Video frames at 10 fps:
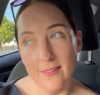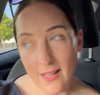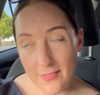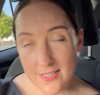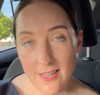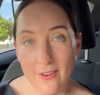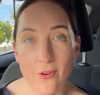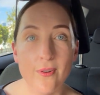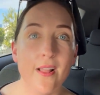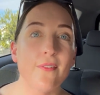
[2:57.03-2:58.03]
Another
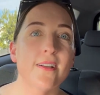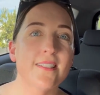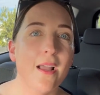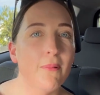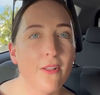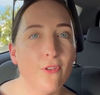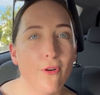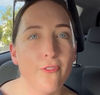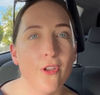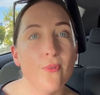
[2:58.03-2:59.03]
scenario or another example I've
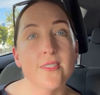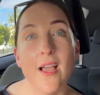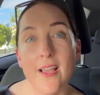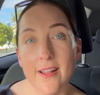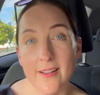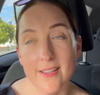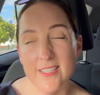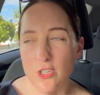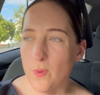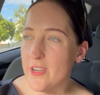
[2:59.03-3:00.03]
got for you is I had a
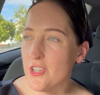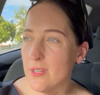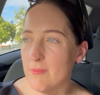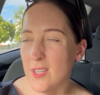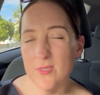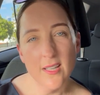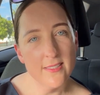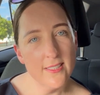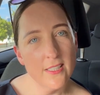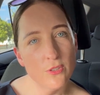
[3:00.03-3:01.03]
situation, I think it was like
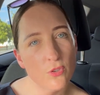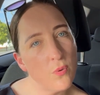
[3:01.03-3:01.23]
6 or